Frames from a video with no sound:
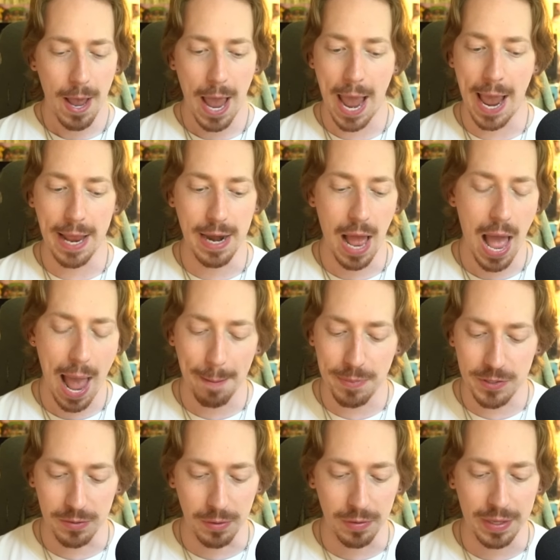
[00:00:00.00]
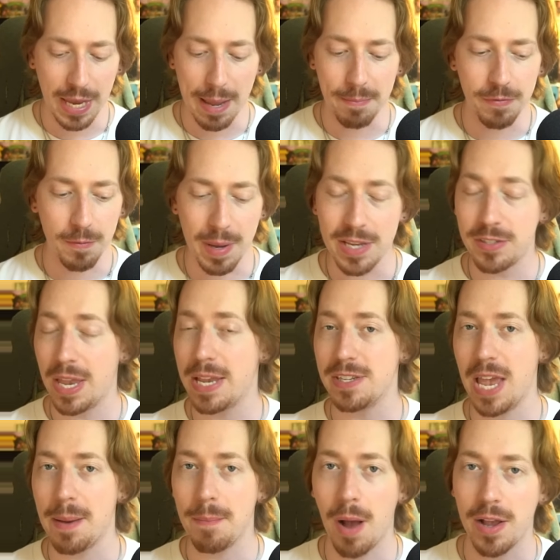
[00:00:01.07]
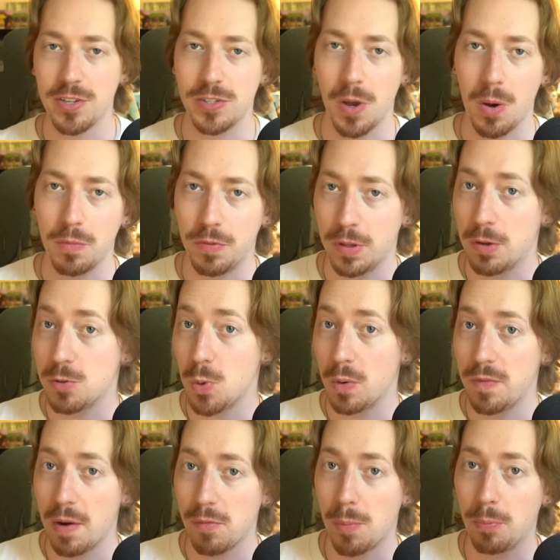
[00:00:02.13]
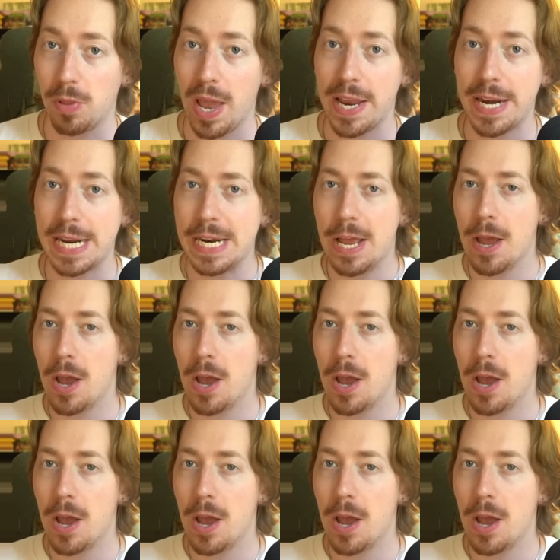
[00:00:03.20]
and absolutely Infamous is a must-own. For those who have never played it,